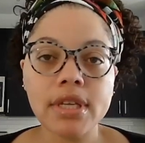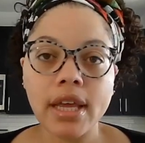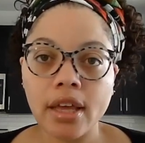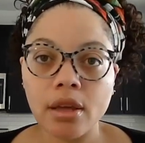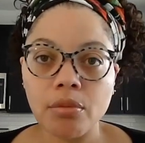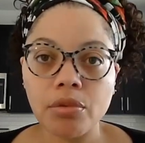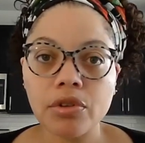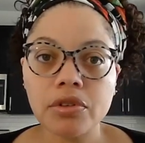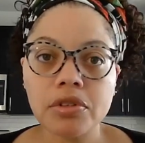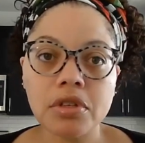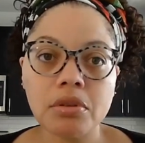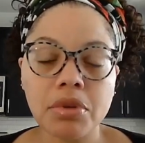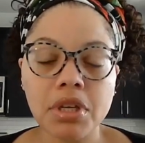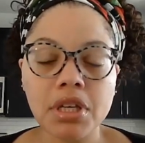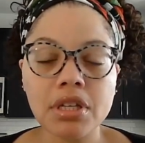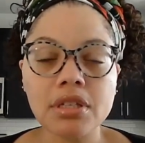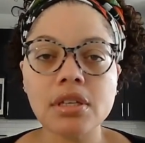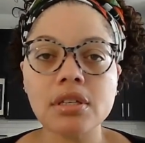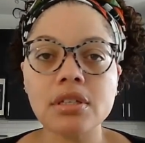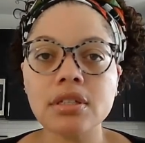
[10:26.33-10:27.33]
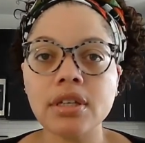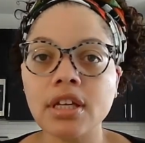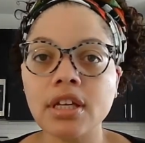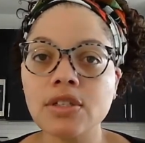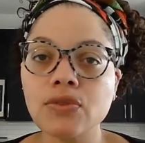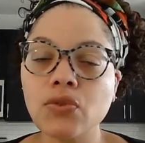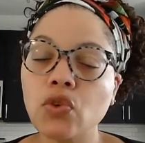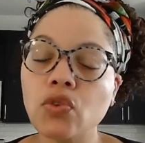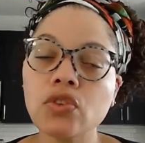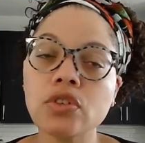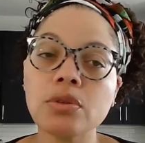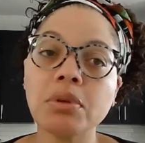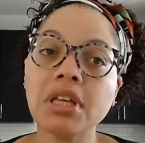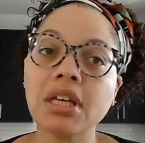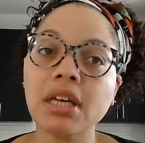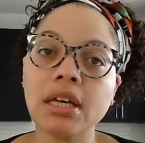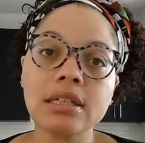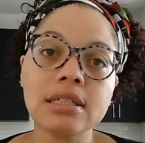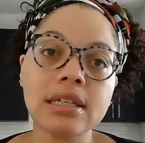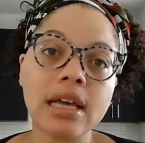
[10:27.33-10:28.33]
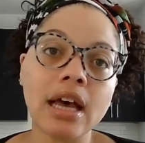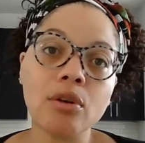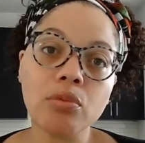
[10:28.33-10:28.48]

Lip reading: able to be successful was because I